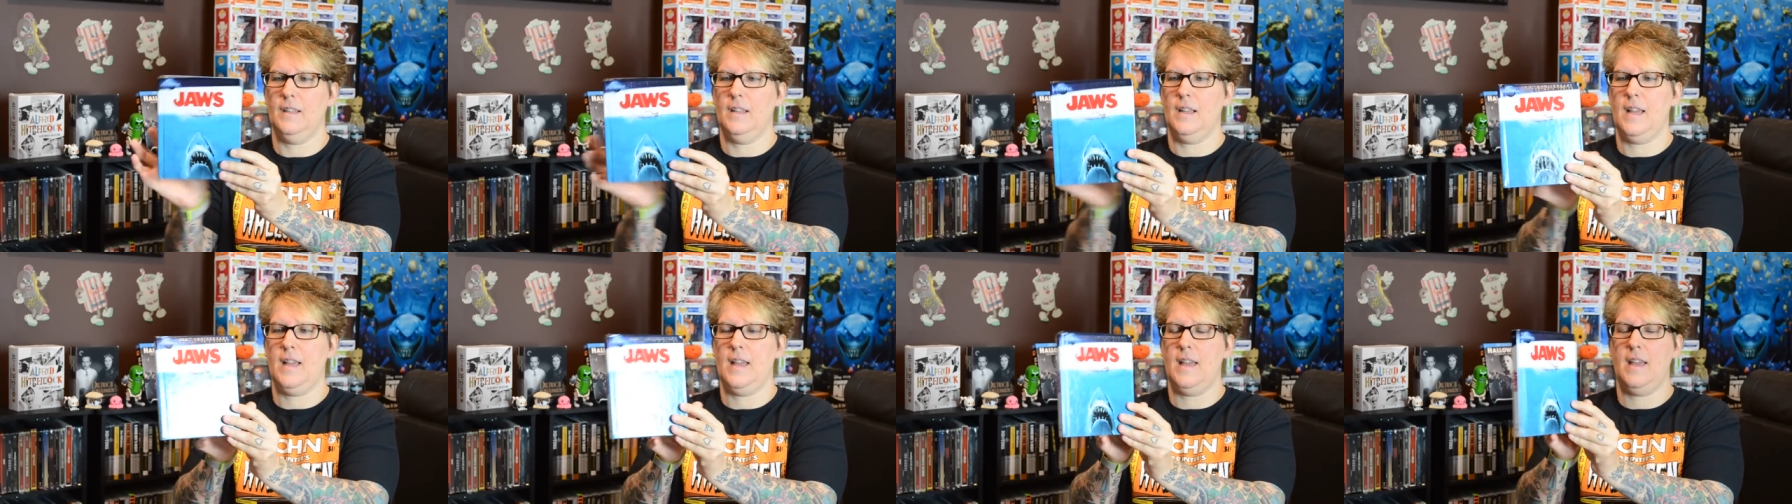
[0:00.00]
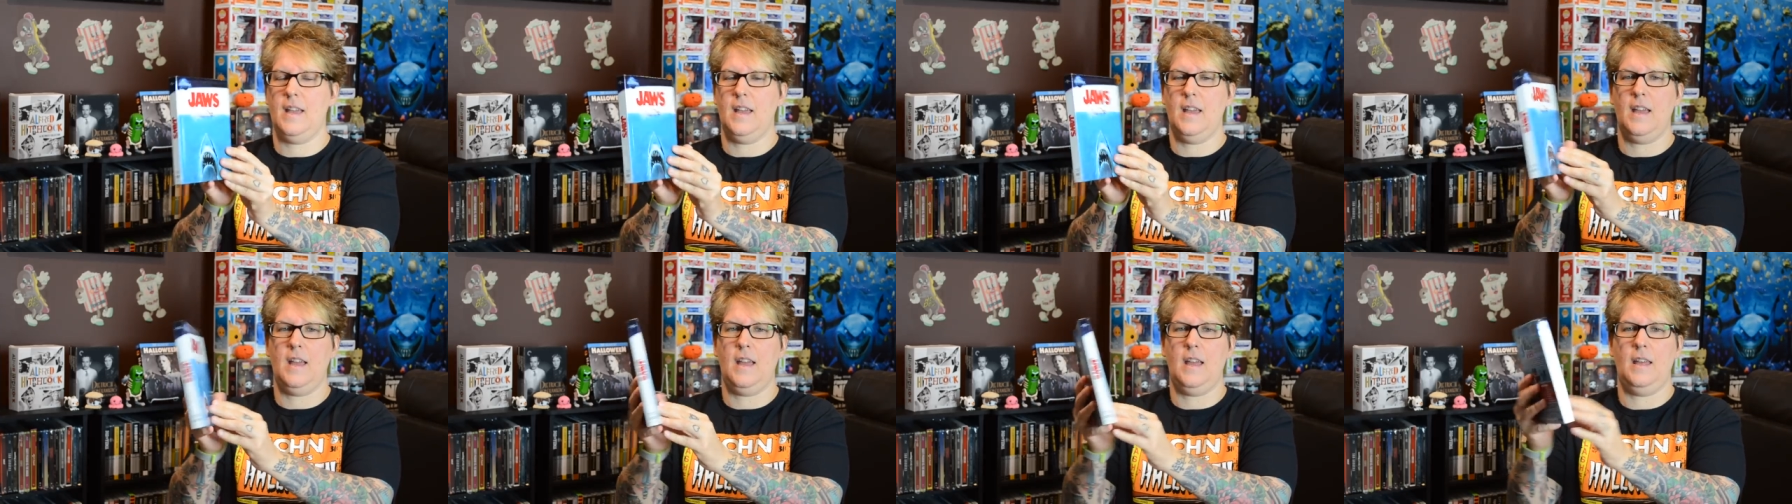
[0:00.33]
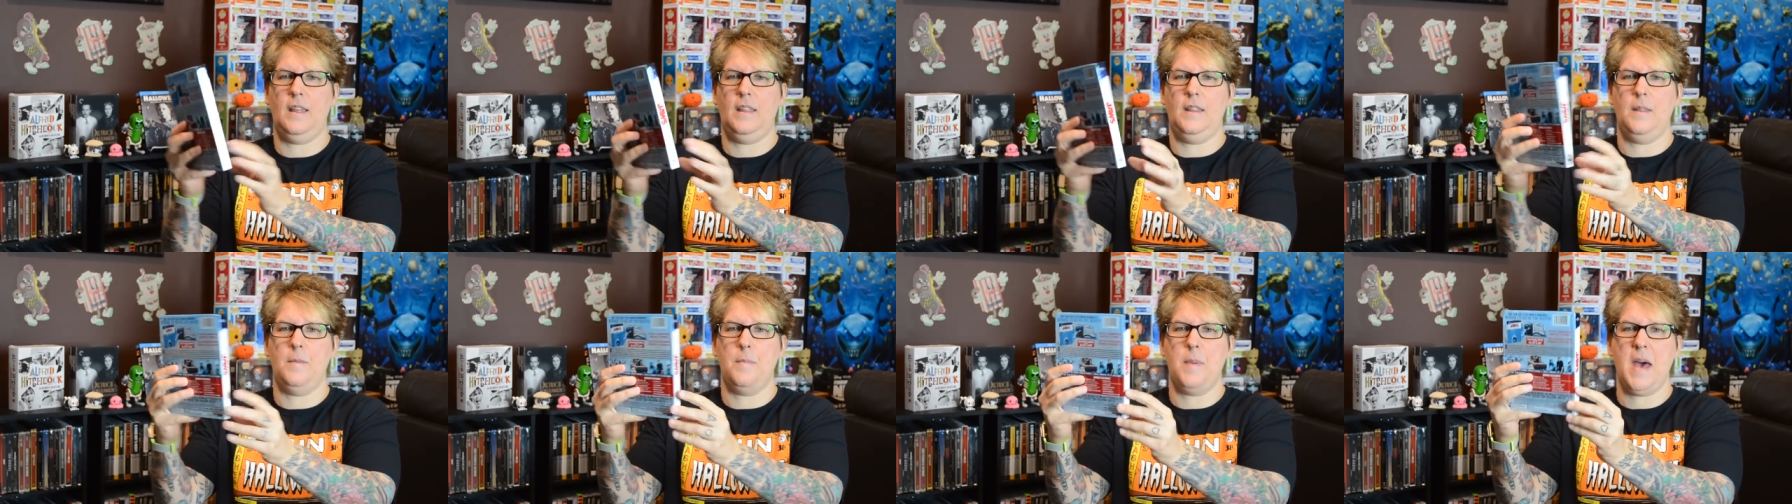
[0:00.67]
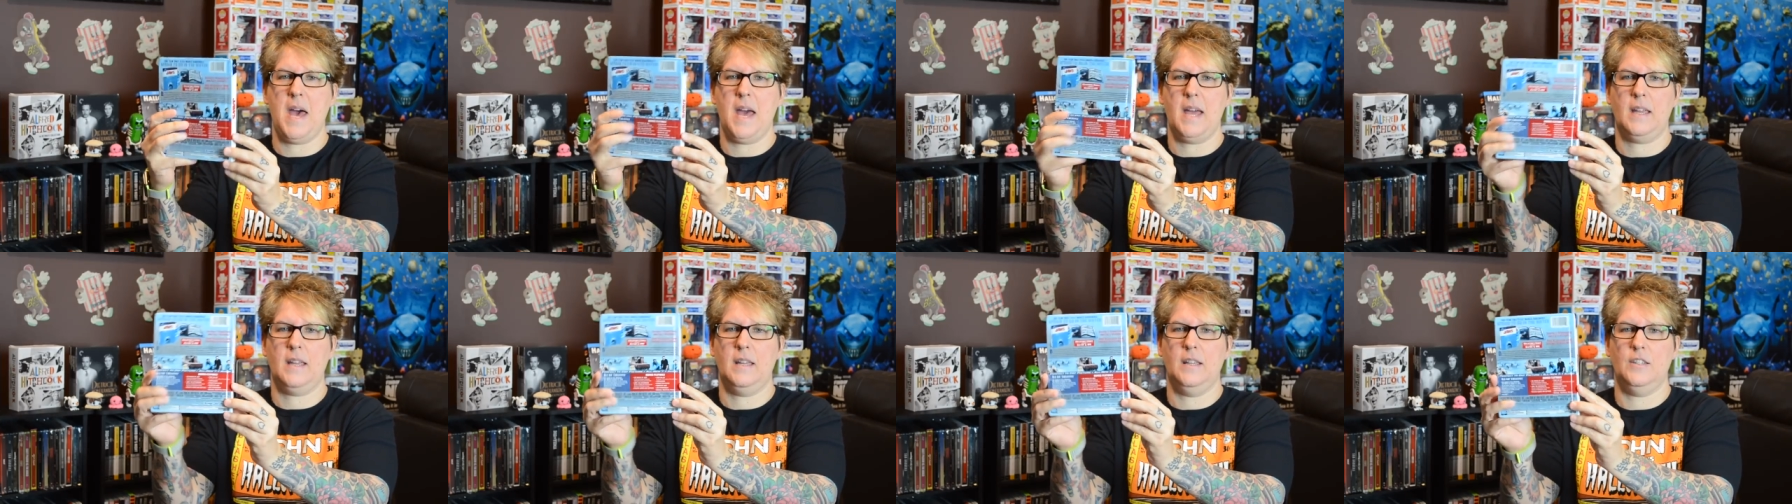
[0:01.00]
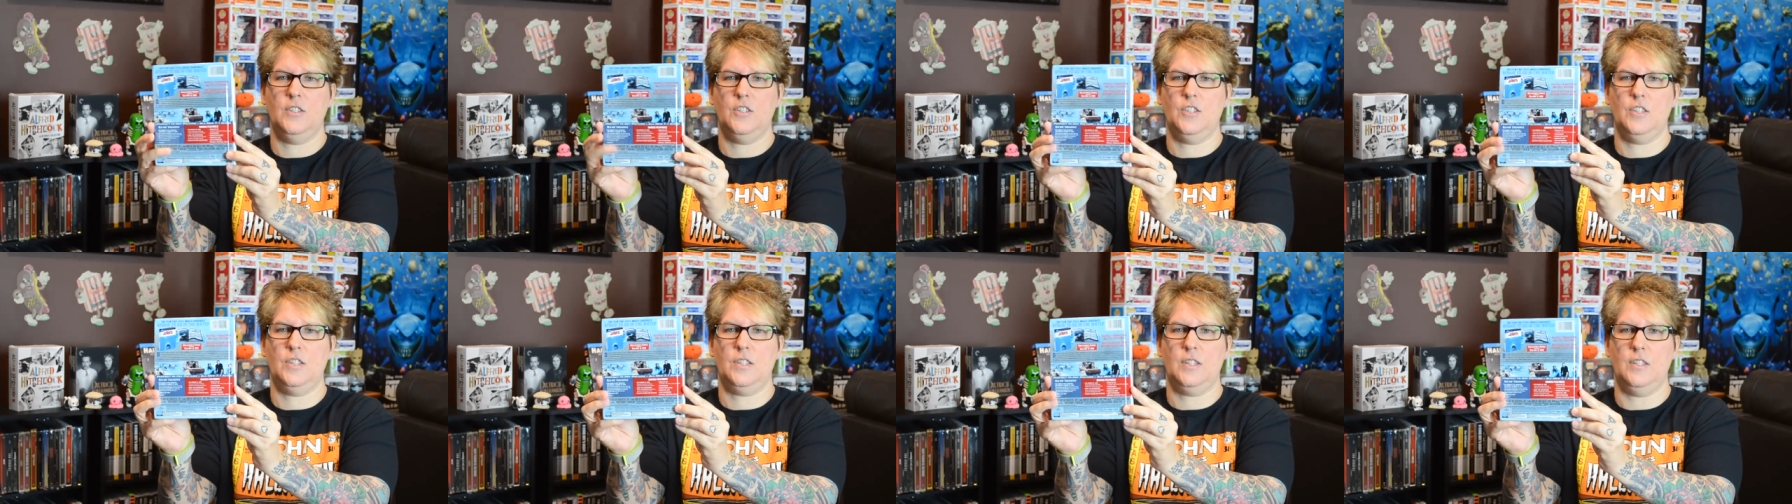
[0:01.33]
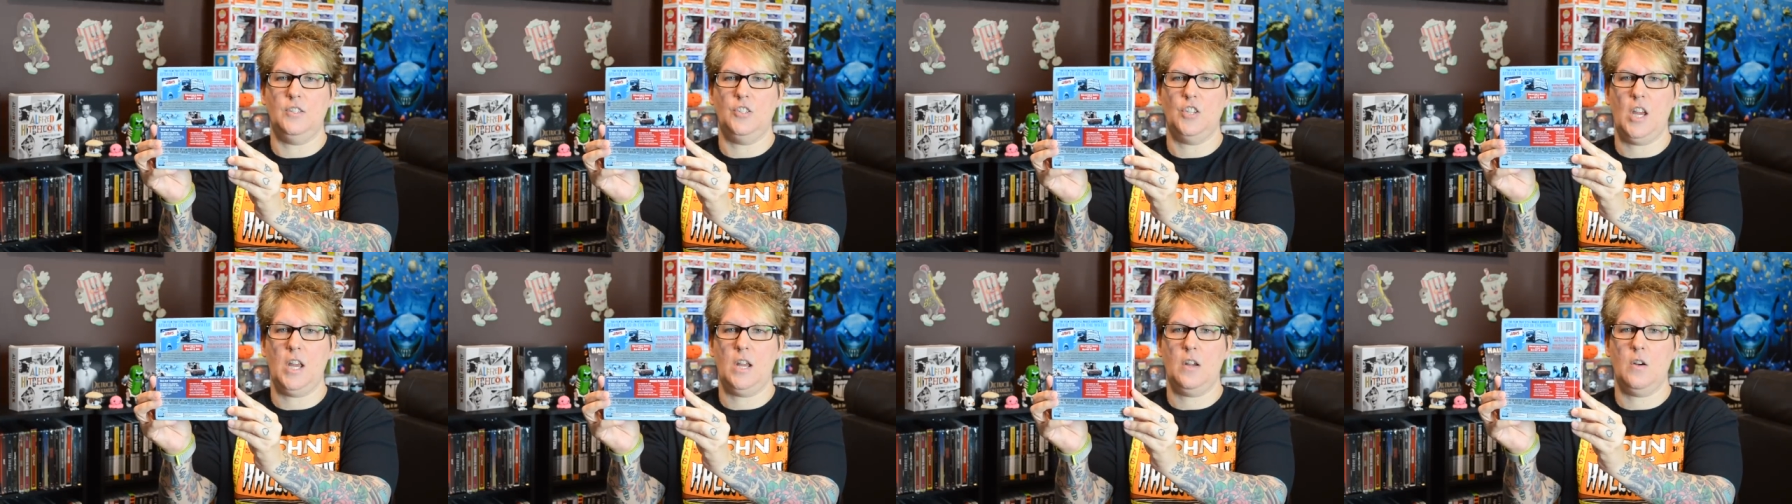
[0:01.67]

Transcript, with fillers: And the back is just a J